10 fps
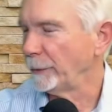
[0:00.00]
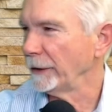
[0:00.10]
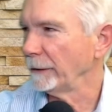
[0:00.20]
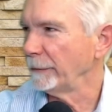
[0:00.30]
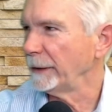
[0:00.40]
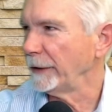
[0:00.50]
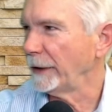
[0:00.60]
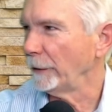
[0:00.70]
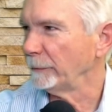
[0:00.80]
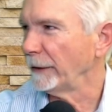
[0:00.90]
a pier and beam
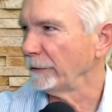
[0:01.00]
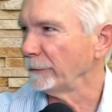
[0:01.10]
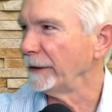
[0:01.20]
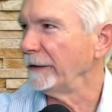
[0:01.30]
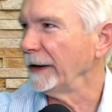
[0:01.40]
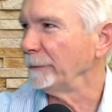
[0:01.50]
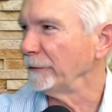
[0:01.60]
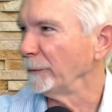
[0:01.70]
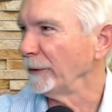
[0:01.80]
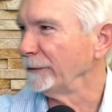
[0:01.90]
costs about 3 times
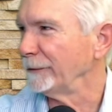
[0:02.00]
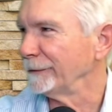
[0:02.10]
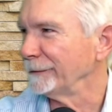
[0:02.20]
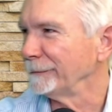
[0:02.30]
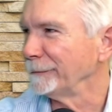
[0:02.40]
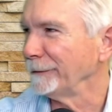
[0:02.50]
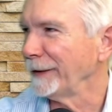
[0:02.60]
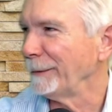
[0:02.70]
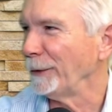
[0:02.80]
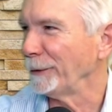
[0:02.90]
as much as a
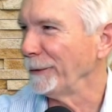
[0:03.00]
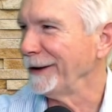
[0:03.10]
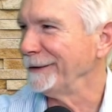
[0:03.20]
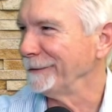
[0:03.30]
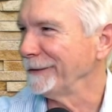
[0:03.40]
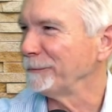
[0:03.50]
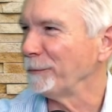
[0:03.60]
slab on grade, so that's